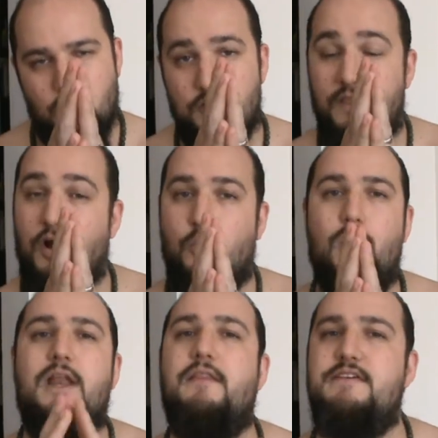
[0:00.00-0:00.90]
They are
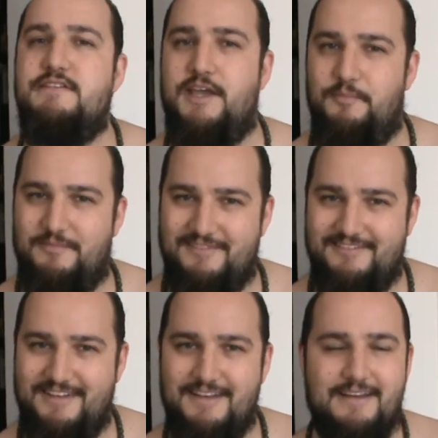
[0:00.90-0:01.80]
one and the same.
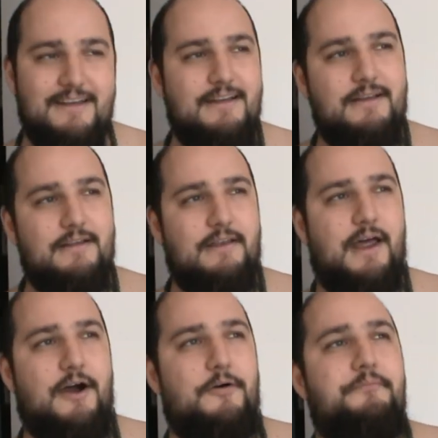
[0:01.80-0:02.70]

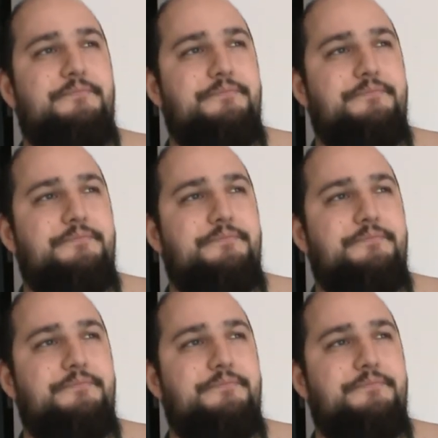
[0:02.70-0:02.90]
Now,